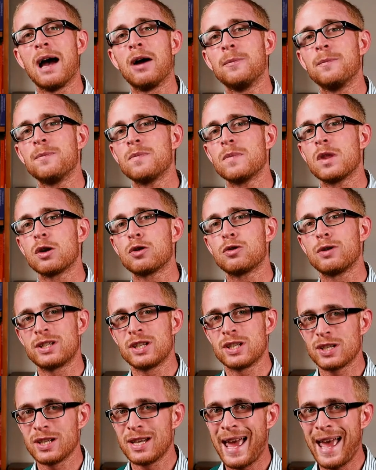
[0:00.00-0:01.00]
Now,
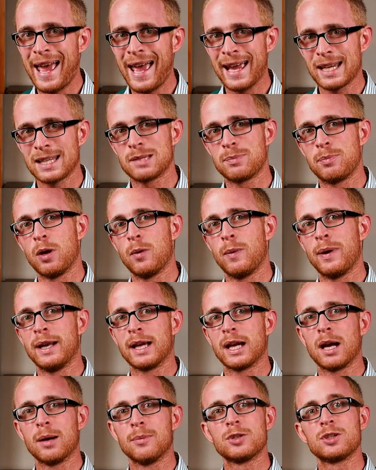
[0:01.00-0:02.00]
Chris is an expert
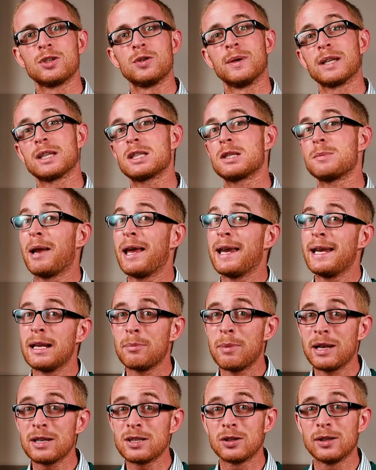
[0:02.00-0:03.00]
when it comes to
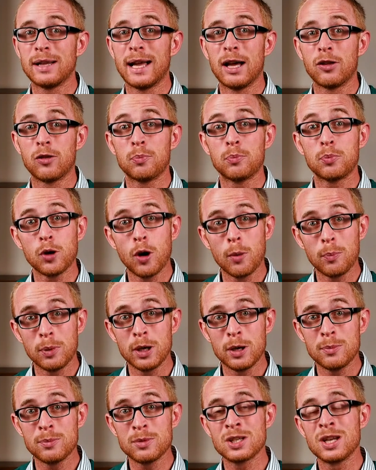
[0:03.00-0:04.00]
explaining mental health
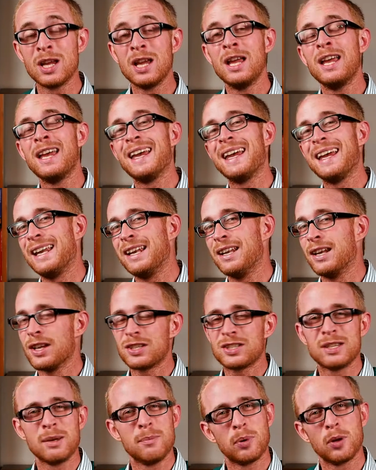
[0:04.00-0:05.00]
problems
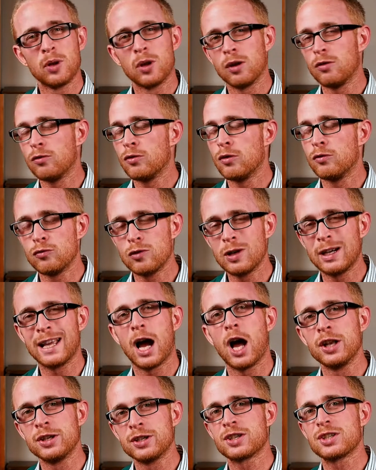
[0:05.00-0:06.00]
in a simple and
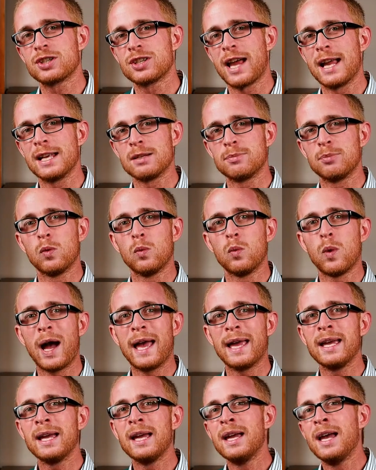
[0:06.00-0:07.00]
really understandable
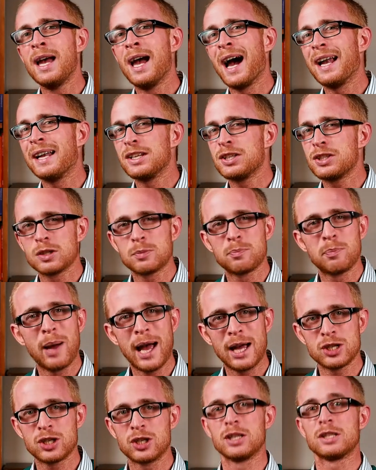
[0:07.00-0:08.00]
way, and is
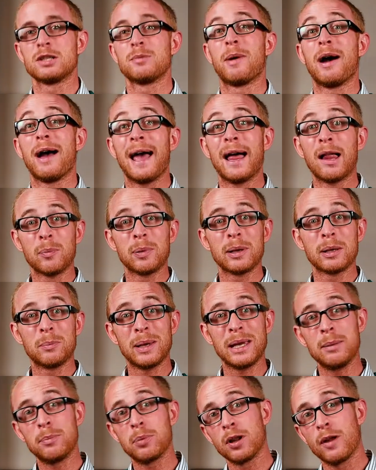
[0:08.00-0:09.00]
just passionate about
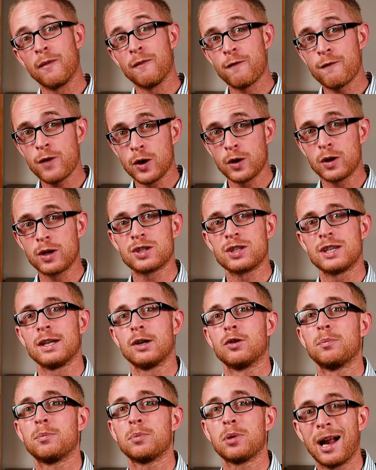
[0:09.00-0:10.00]
helping people and
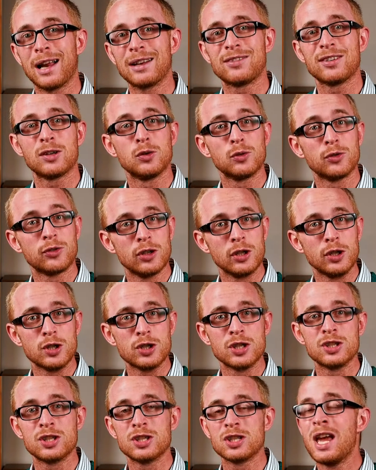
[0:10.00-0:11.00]
focusing on practical
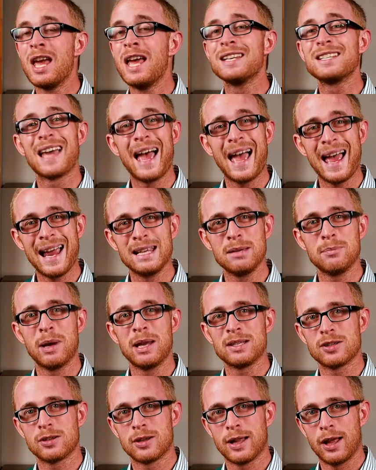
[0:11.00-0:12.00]
solutions to
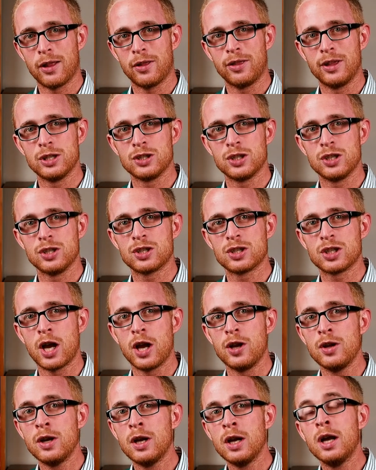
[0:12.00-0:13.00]
any mental health issue.
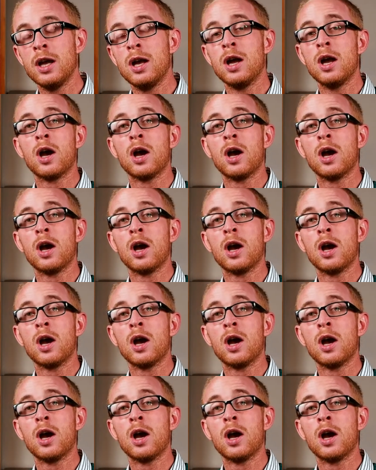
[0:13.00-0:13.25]
So,